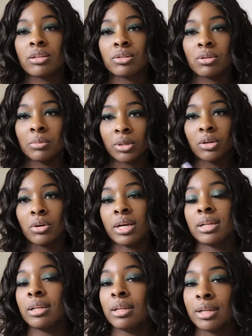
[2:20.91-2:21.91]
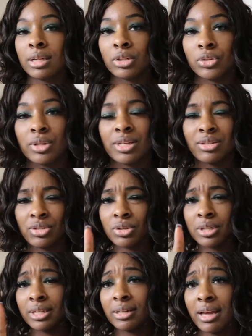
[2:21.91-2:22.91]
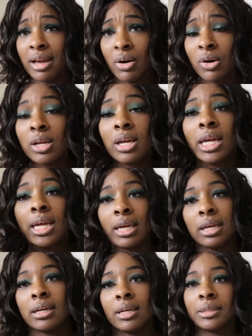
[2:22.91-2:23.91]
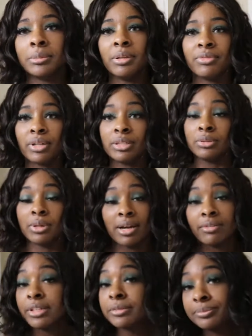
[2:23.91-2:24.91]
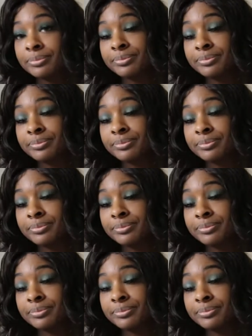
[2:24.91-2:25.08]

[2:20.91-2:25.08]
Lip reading: so I'm gonna go ahead and insert it now if I do have it.